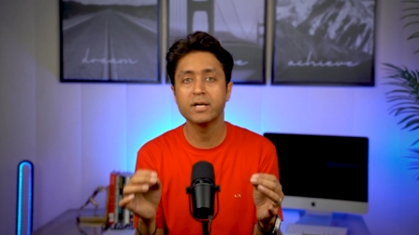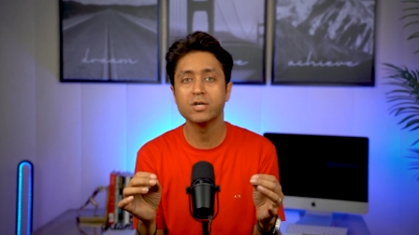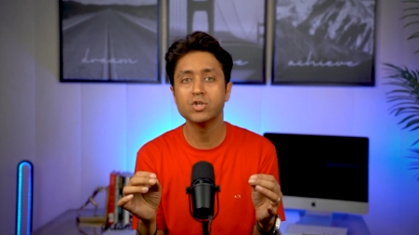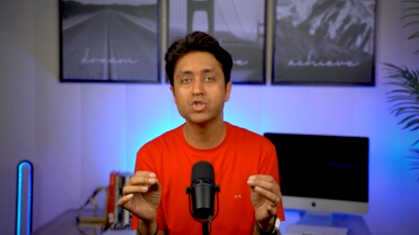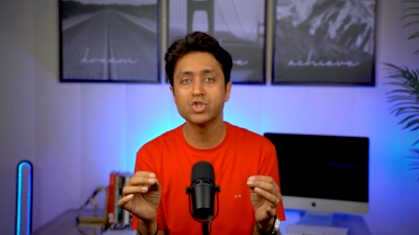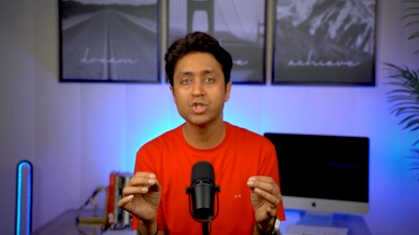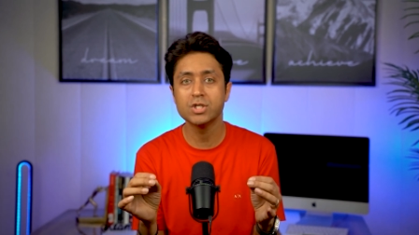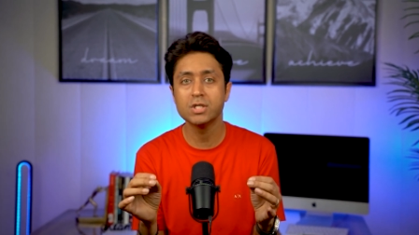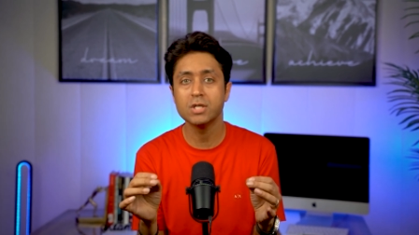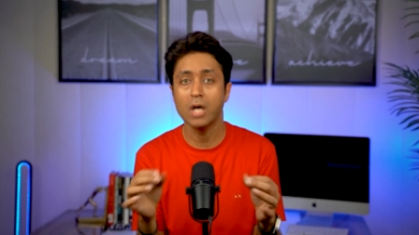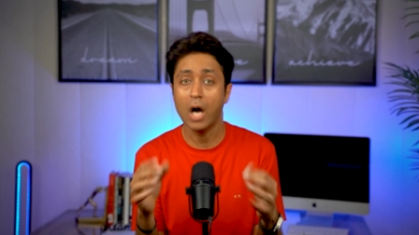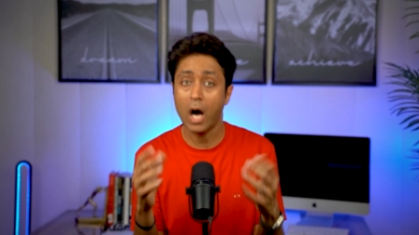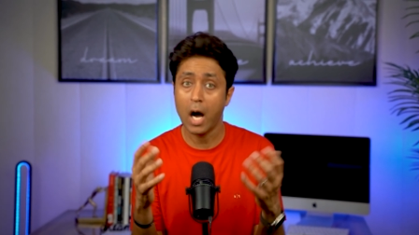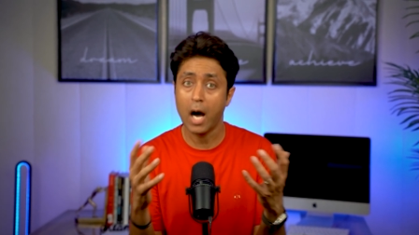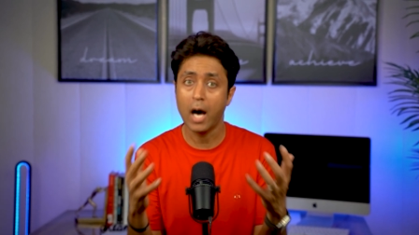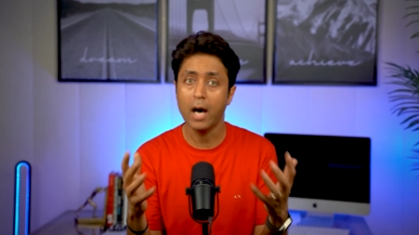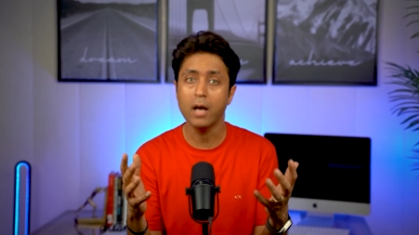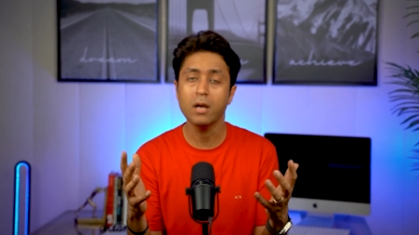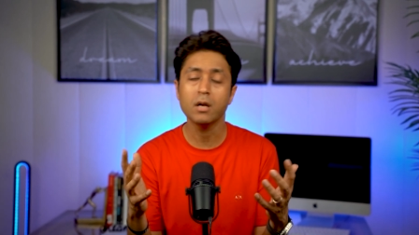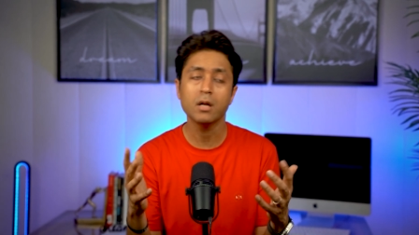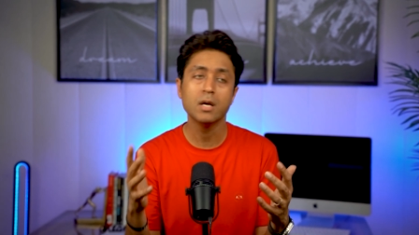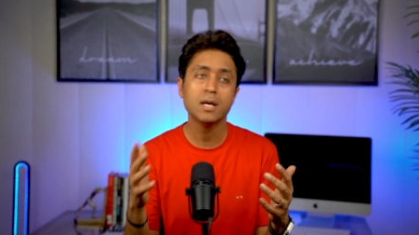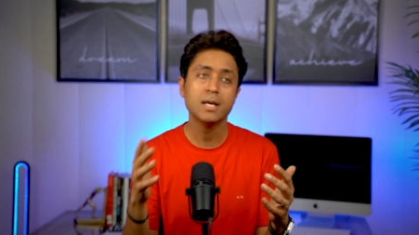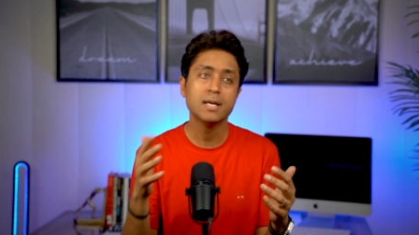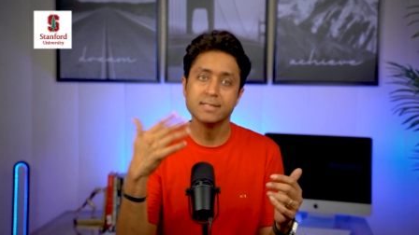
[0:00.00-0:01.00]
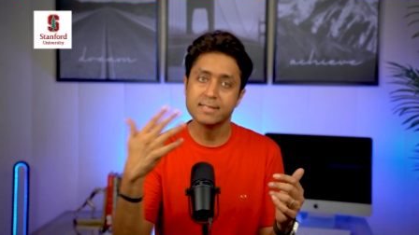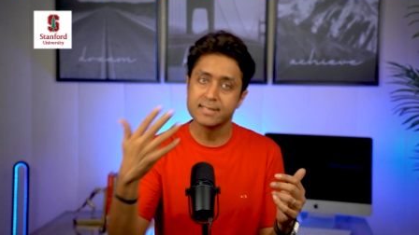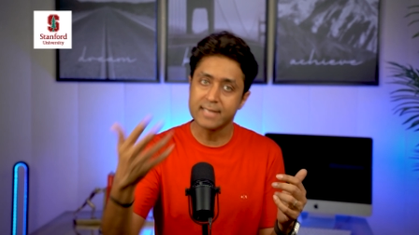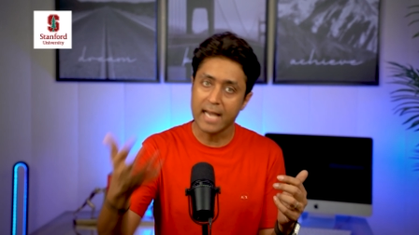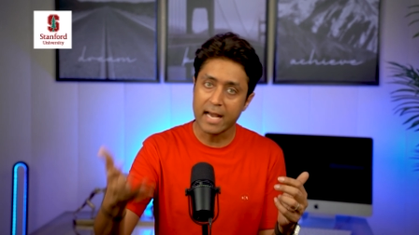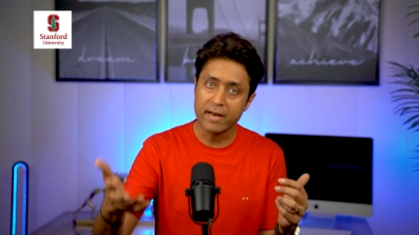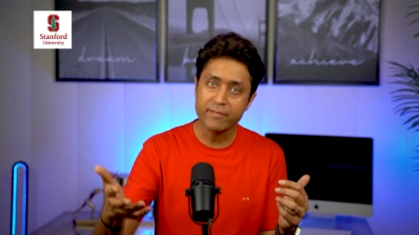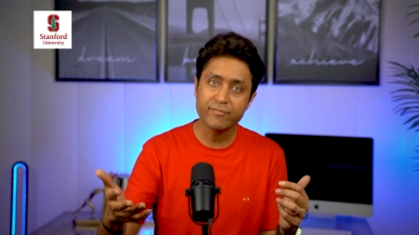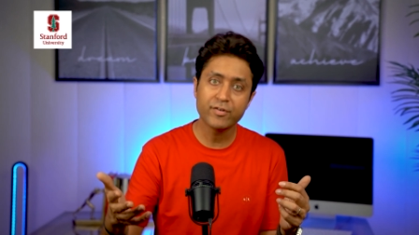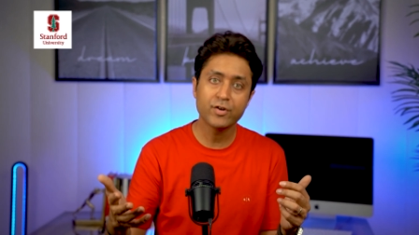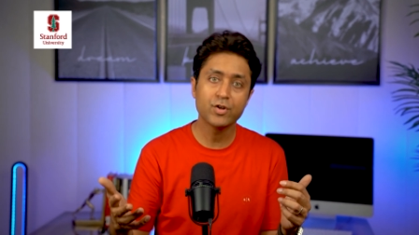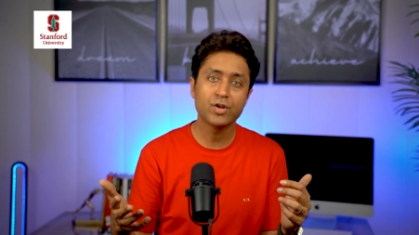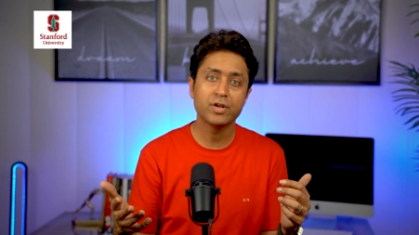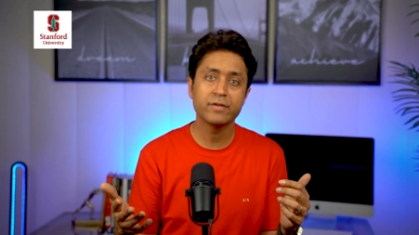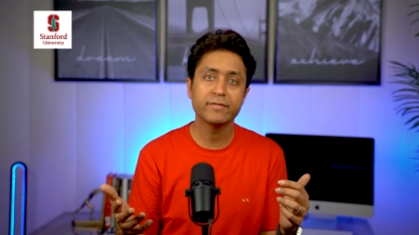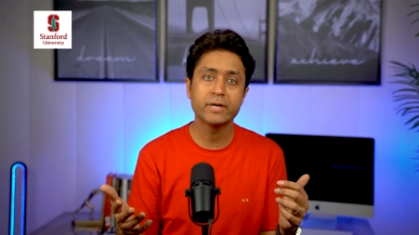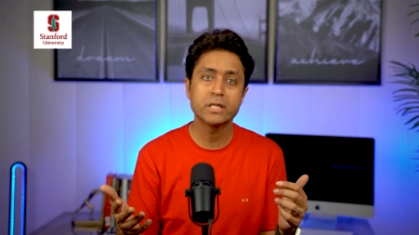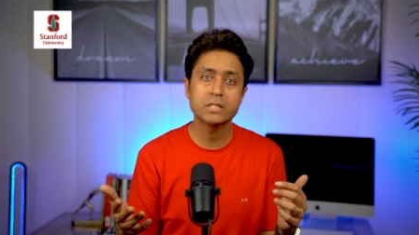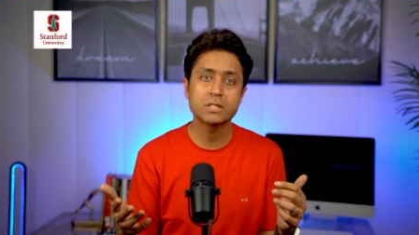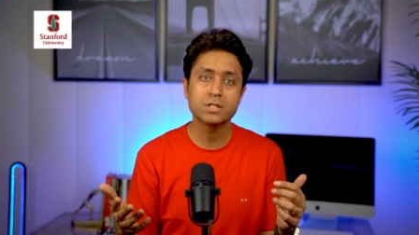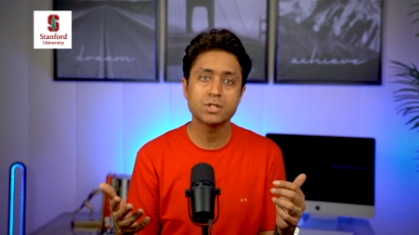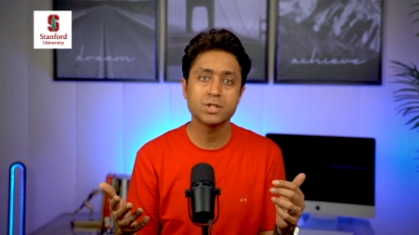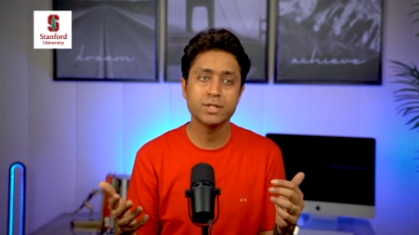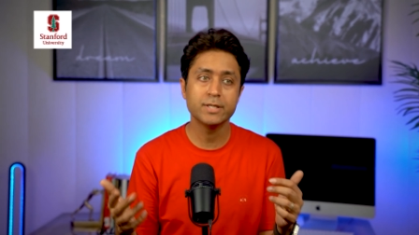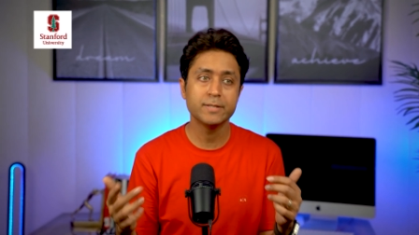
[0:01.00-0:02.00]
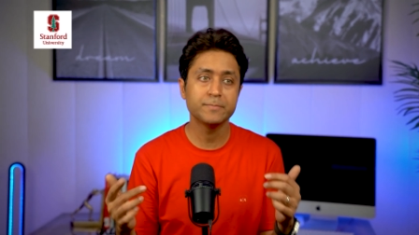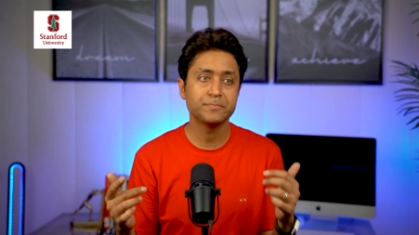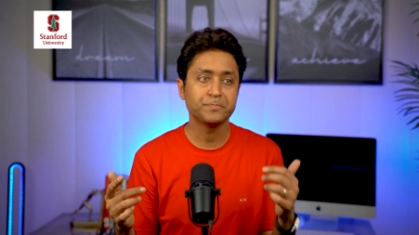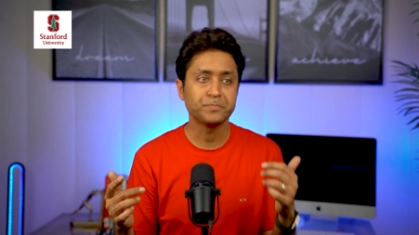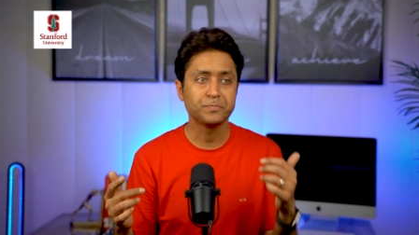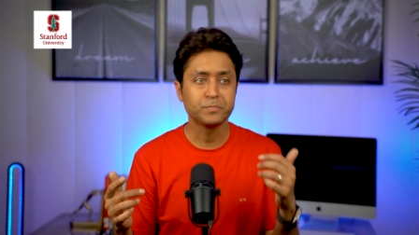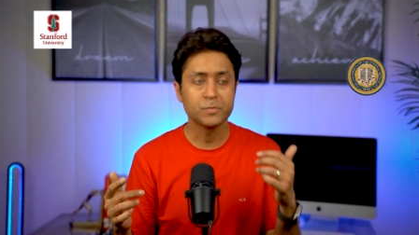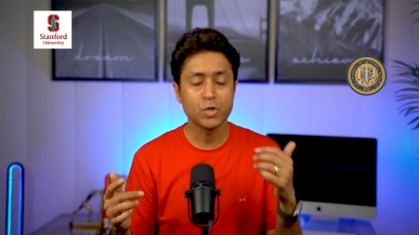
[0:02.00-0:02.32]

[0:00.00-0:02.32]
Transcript: energy are Stanford University,